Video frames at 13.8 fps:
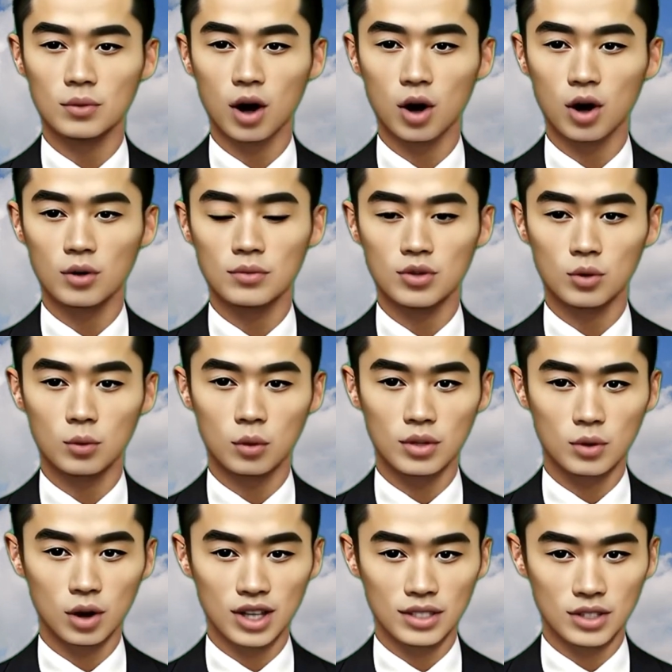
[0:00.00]
often with
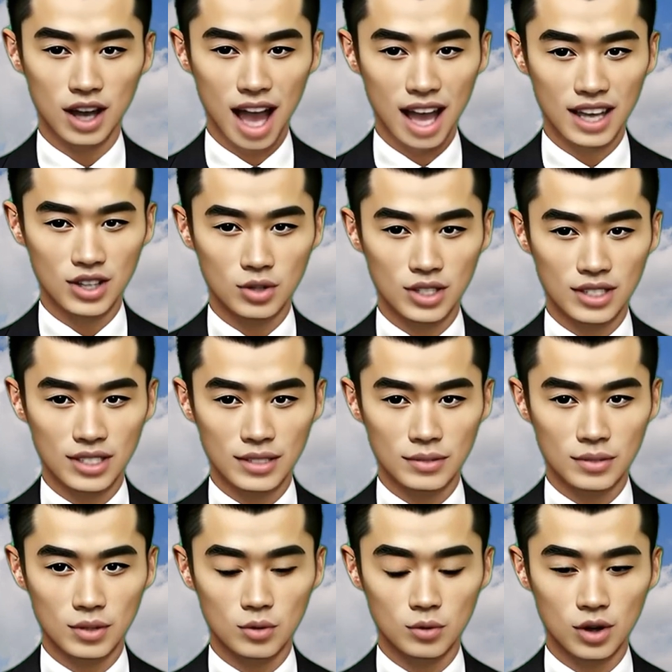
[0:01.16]
greater accuracy.
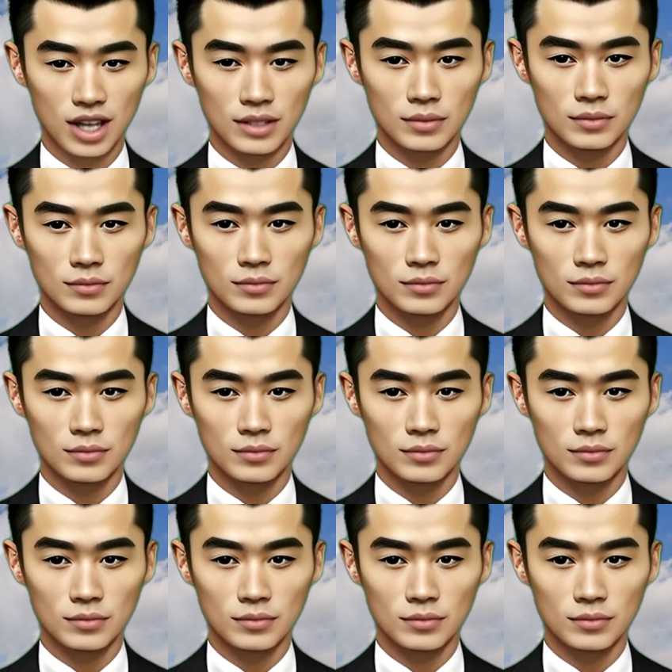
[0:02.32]
3.